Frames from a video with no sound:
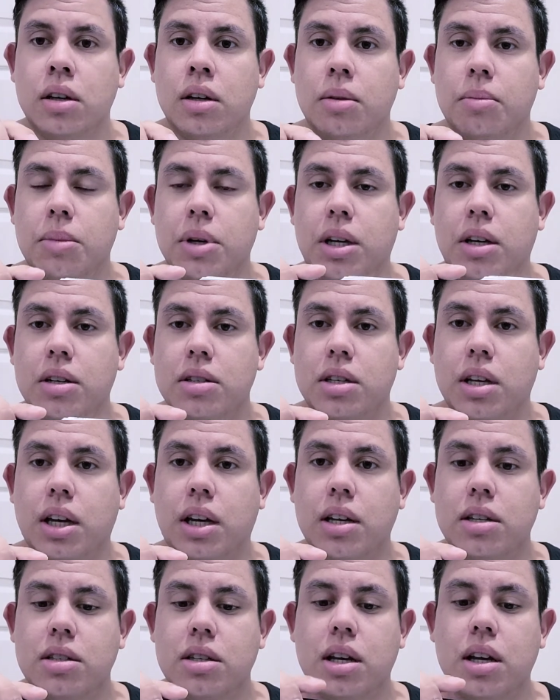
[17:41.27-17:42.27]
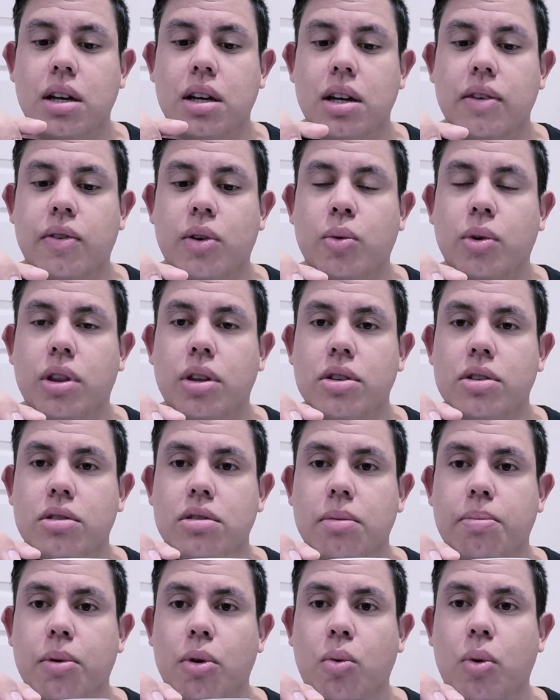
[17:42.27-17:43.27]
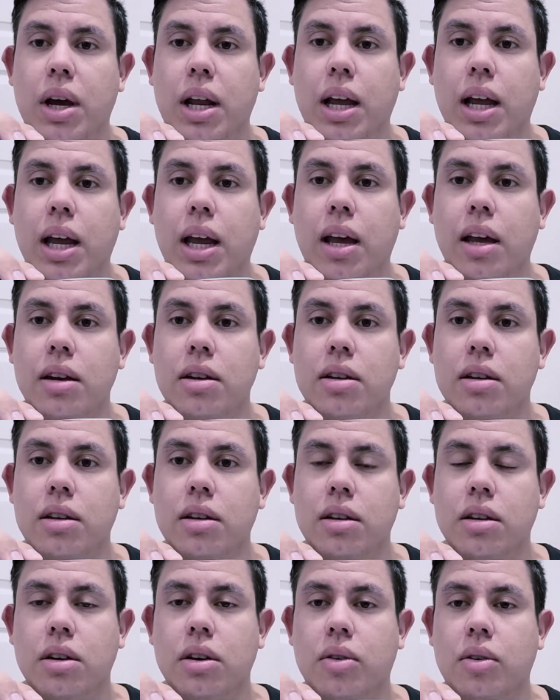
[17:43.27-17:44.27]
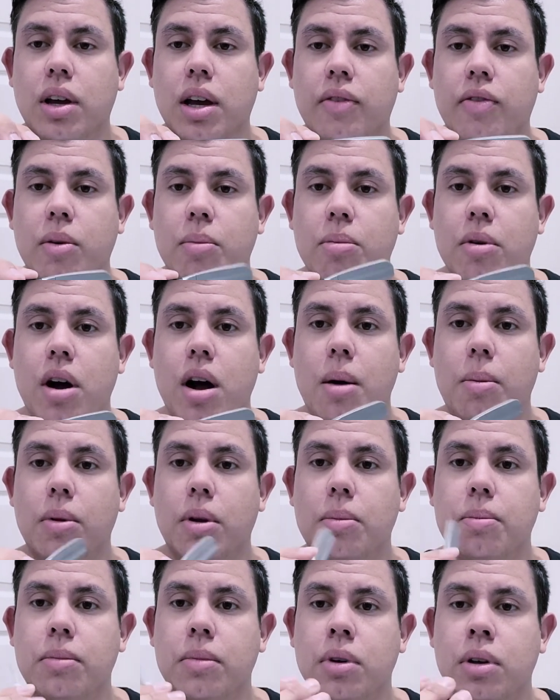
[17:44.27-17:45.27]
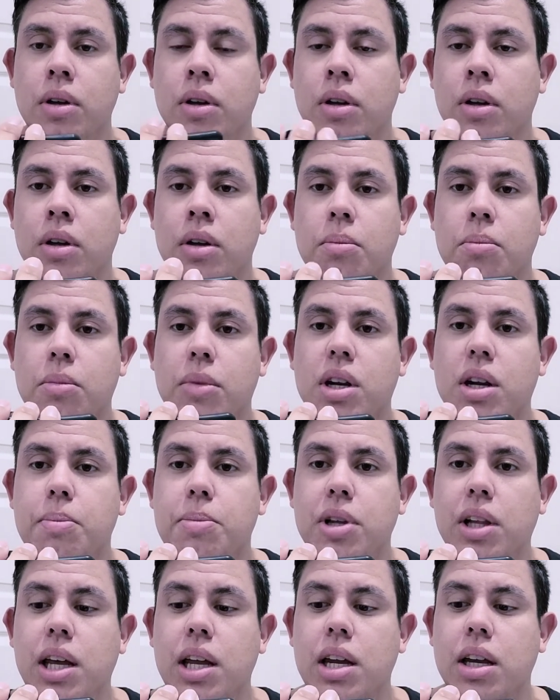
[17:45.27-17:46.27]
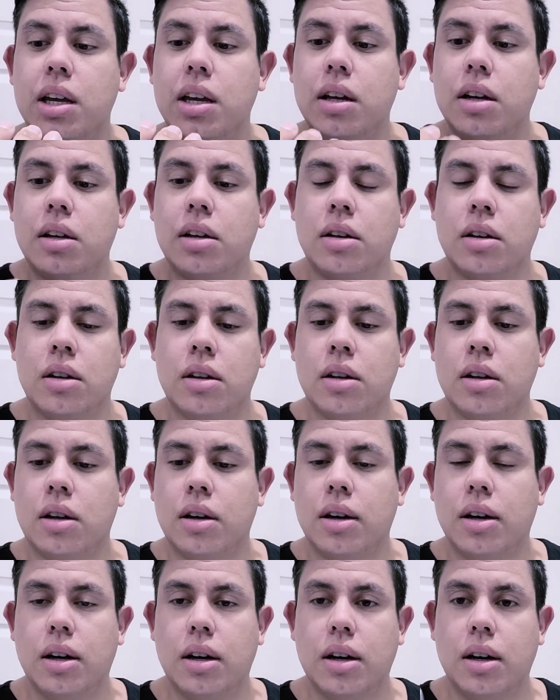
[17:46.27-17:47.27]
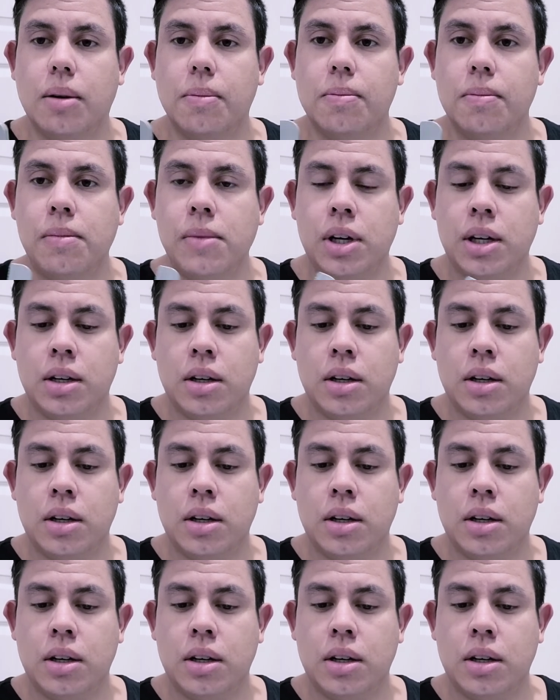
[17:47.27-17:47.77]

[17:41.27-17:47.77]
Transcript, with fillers: Because like I said, even with a super wet hand, you don't have a problem manipulating it. Um,